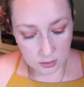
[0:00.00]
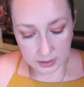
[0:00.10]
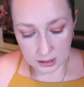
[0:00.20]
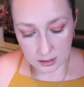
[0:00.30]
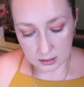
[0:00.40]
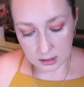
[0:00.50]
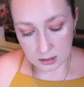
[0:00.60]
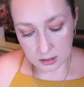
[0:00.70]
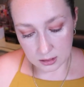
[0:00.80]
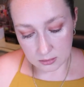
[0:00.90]
Oh my god,
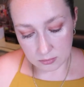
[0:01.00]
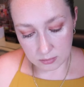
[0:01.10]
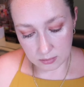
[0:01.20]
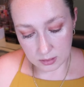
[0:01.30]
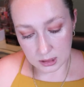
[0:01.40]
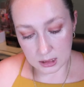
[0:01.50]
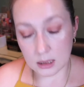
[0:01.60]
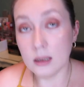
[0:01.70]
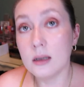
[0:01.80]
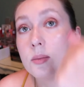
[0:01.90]
that looks
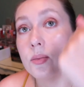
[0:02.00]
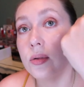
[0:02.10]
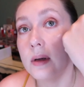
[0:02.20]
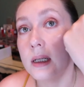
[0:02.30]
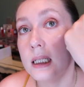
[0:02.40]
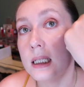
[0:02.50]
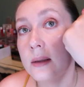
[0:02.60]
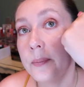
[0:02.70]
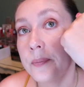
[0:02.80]
really pretty.